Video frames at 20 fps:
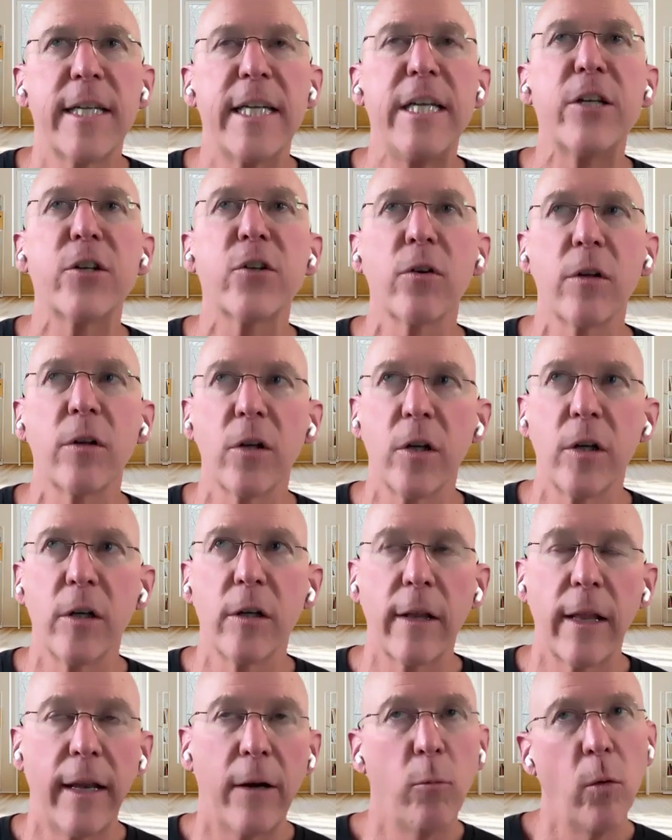a teaser
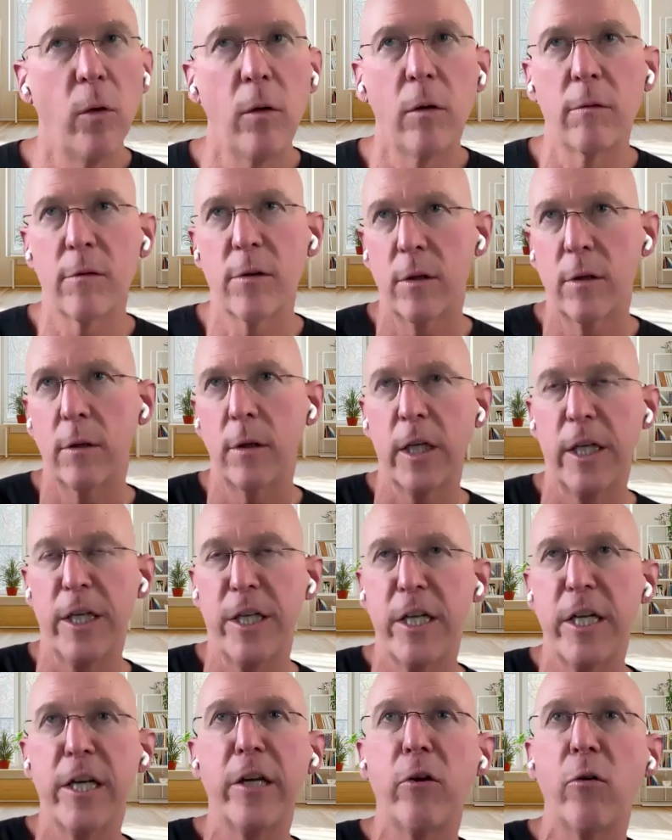alert, and then we'll
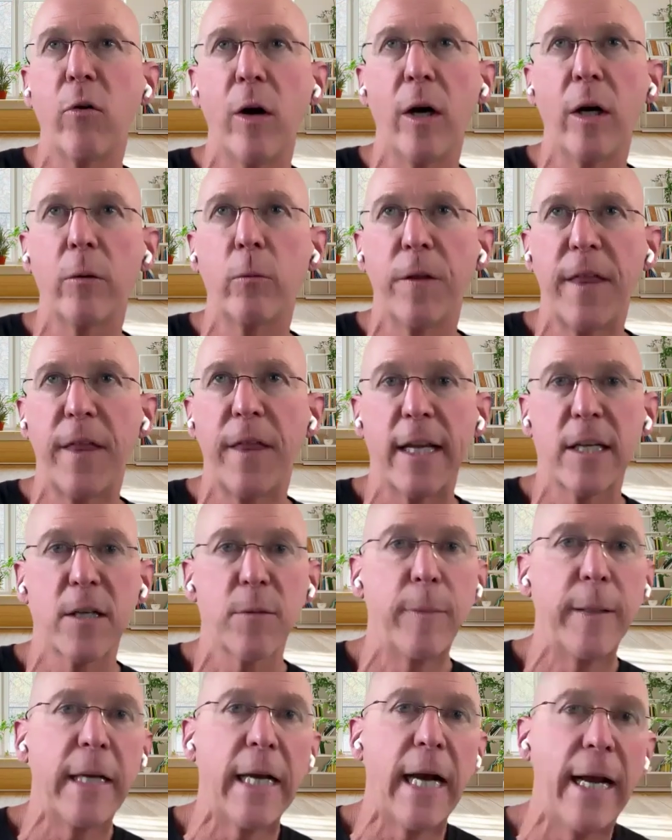continue on with
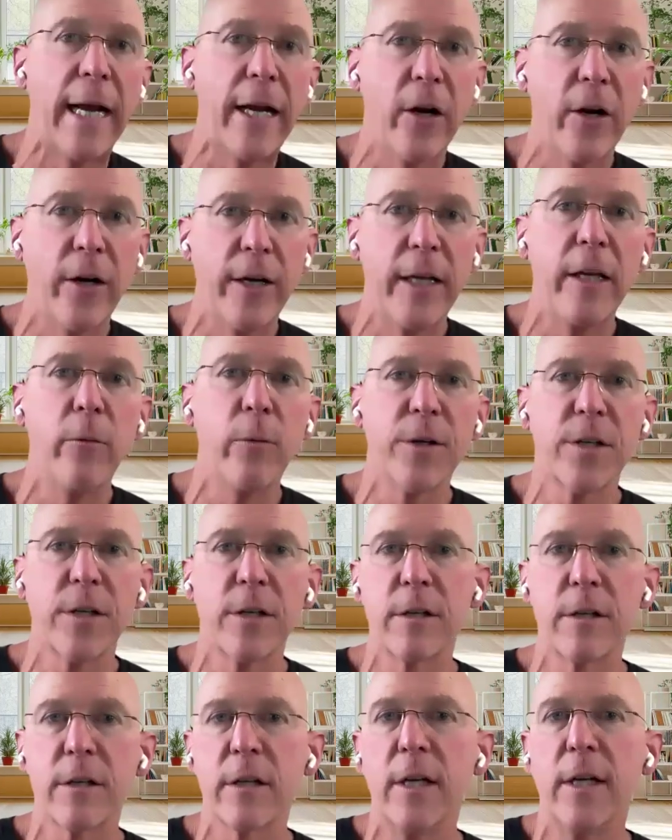SPIRE,
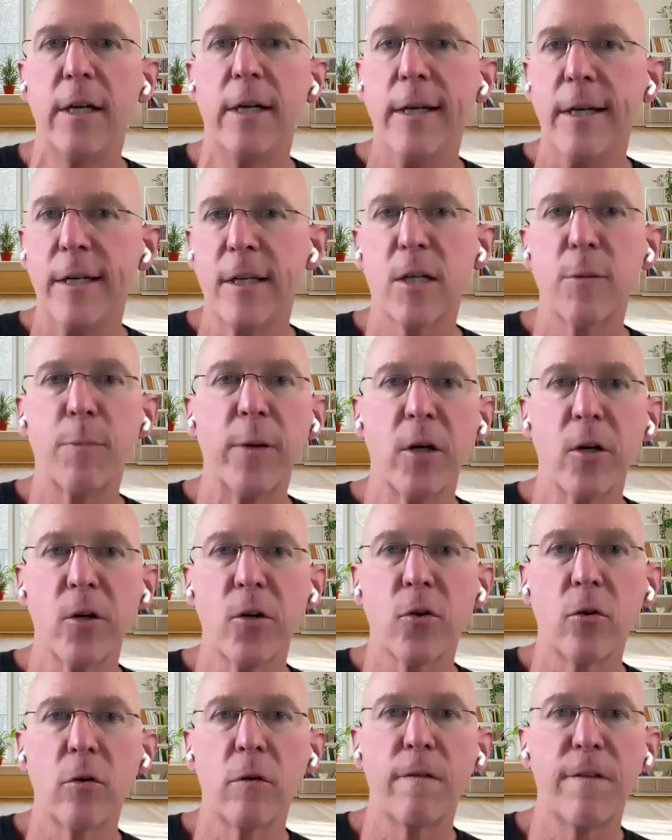which is
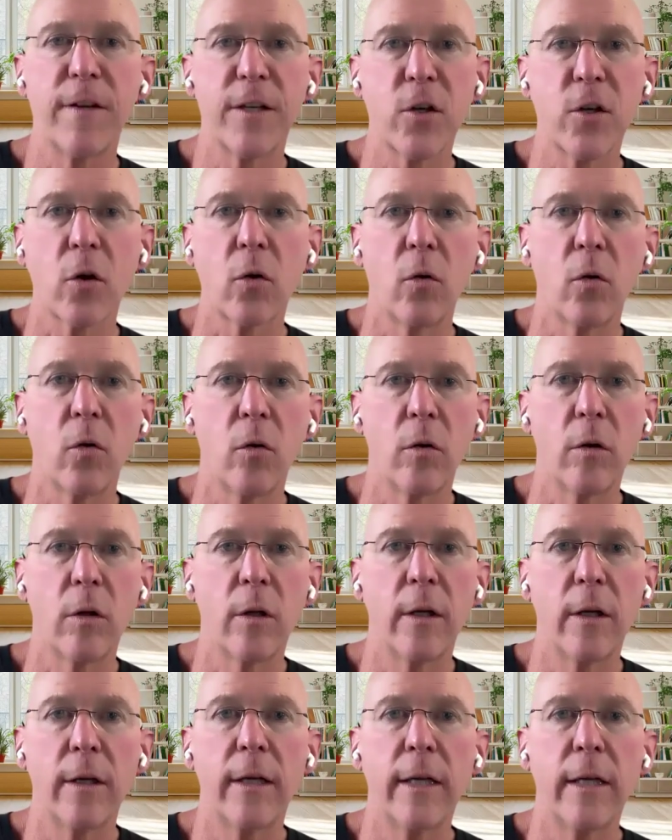spiritual,
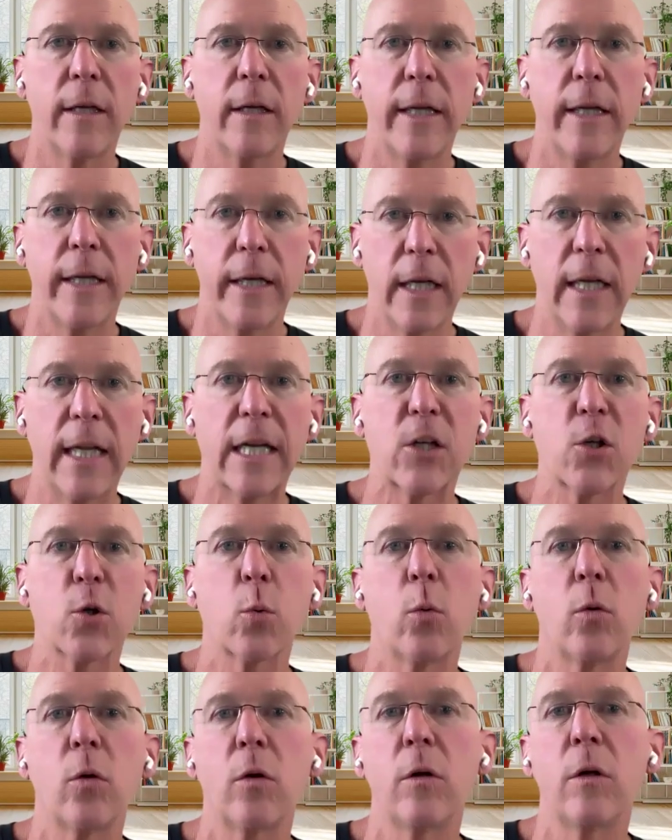physical,
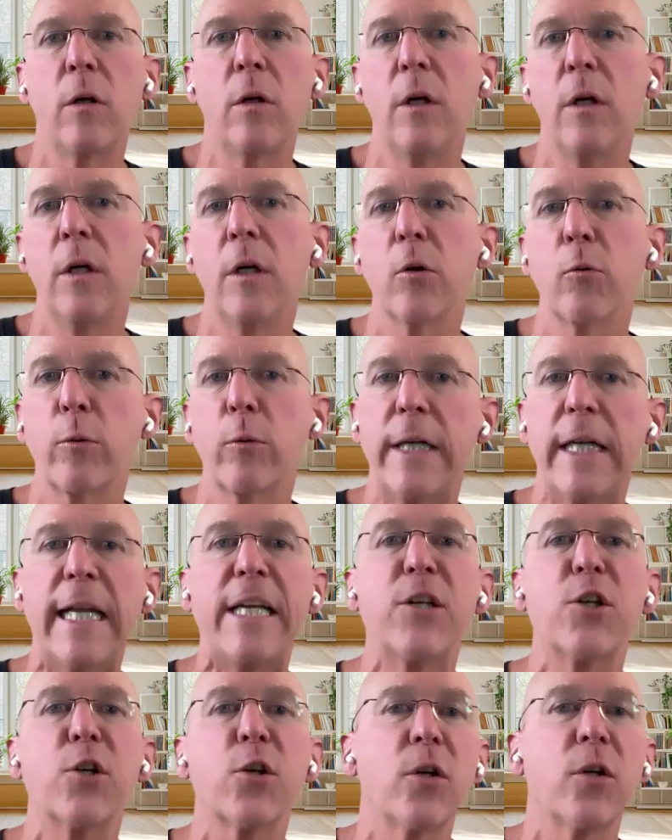intellectual,
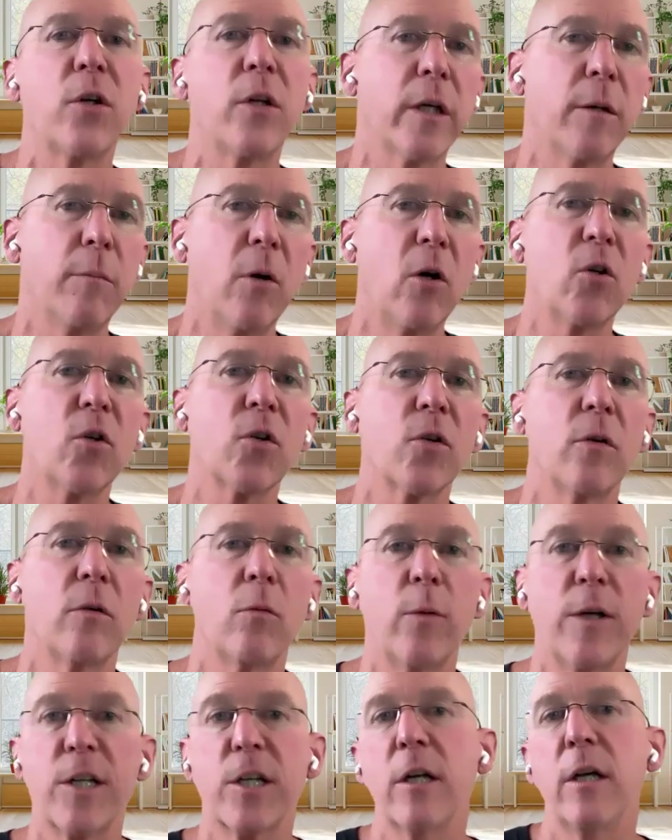relational, and
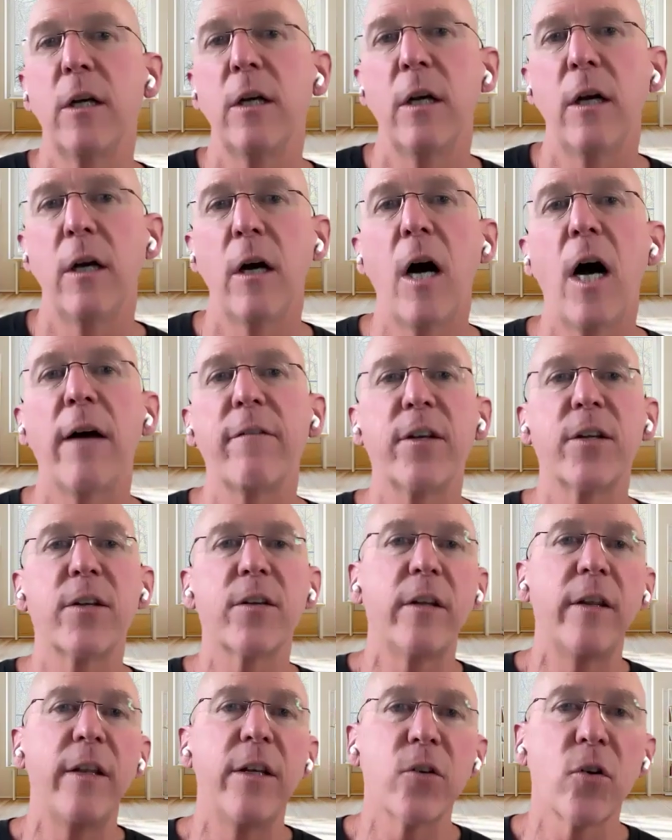emotional, which
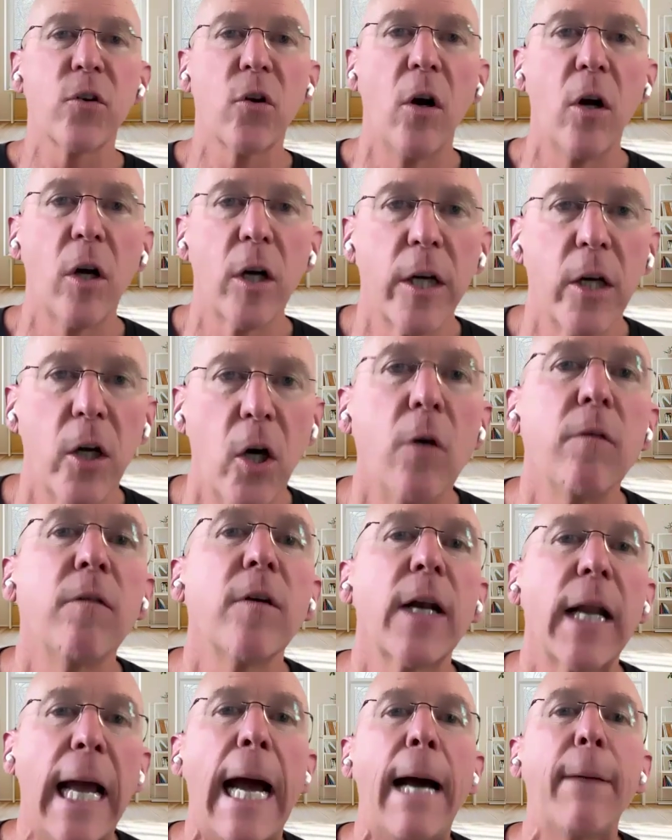obviously these are all going to
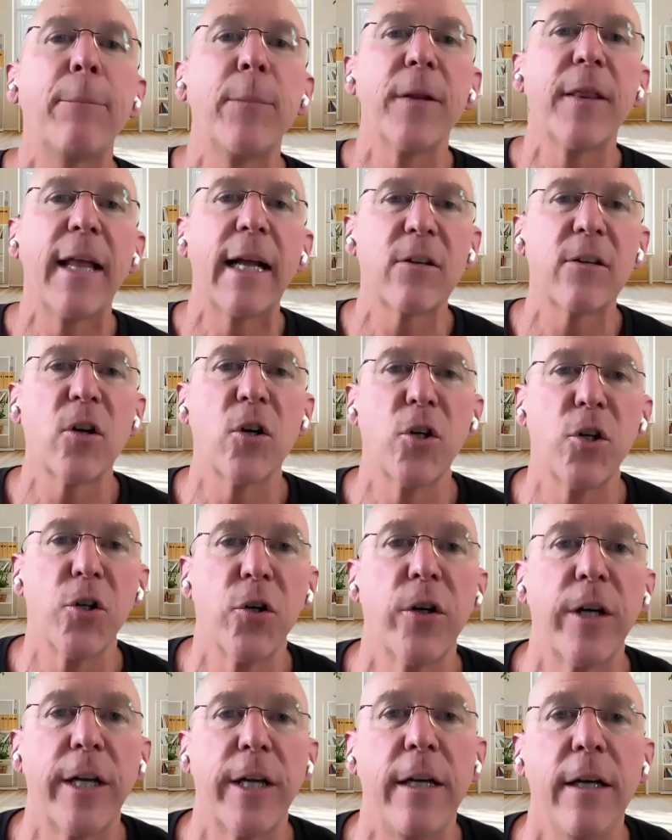overlap, but that's our
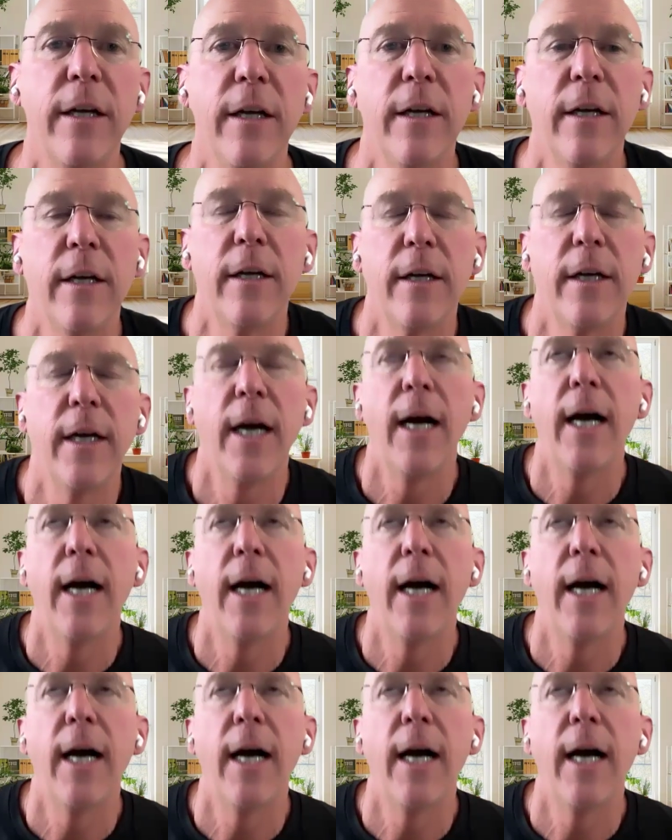journey.